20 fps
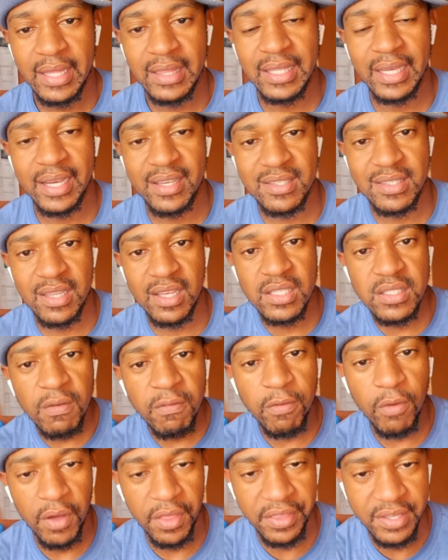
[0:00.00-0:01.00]
There is this
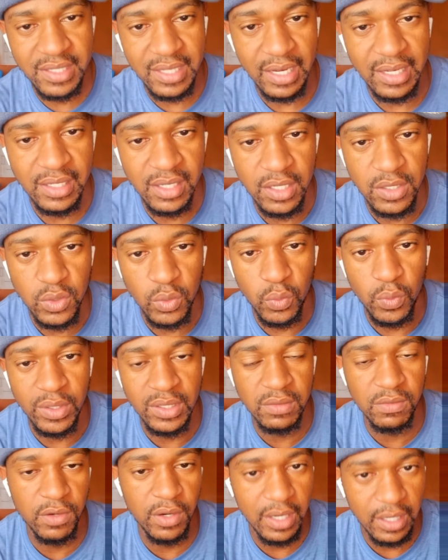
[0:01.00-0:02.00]
fourth scientist who
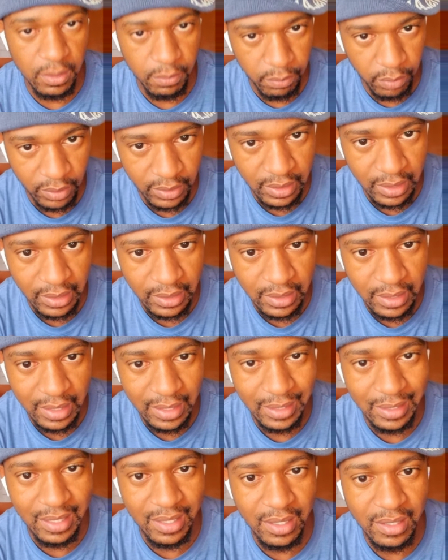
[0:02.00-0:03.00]
is very important
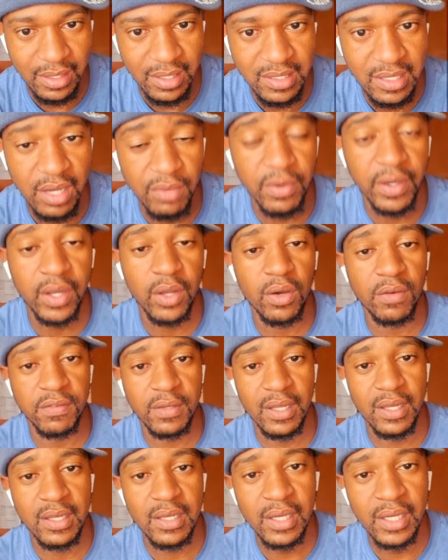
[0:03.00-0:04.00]
in the discovery of
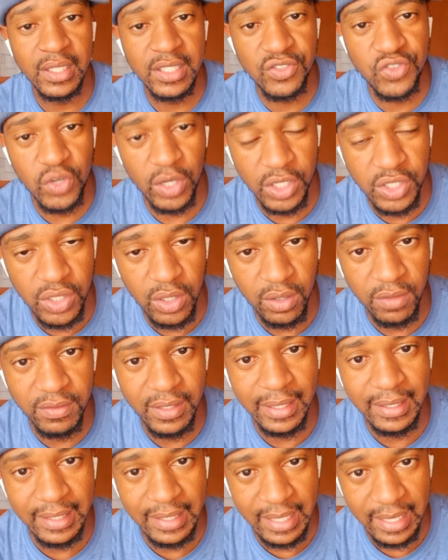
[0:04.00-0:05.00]
the structure of
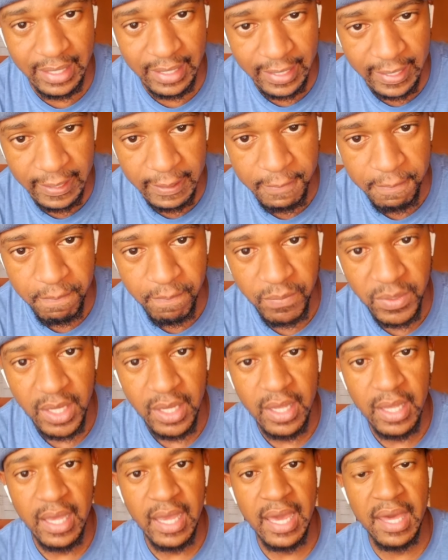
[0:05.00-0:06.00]
the DNA.
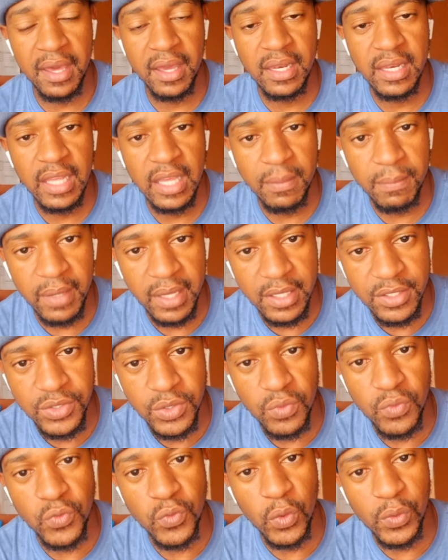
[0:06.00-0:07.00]
Her name is
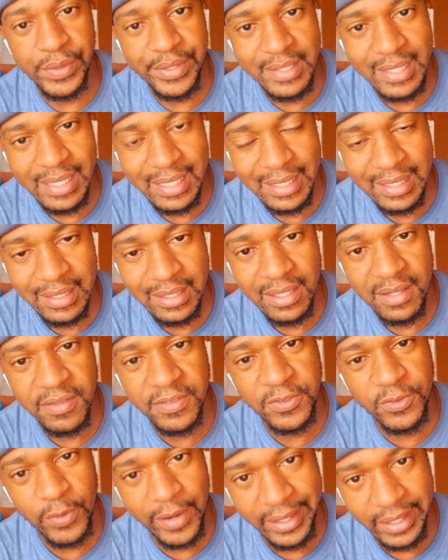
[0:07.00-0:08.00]
Rosalind
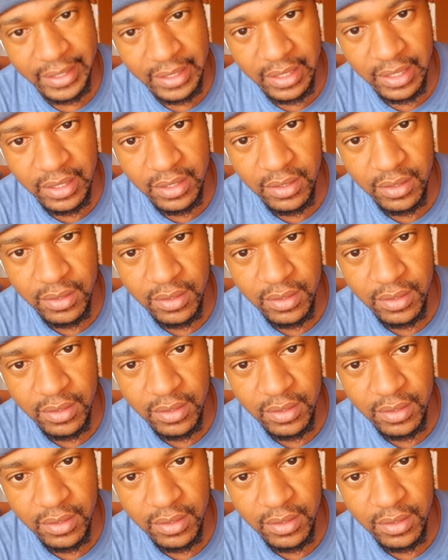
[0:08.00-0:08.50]
Franklin.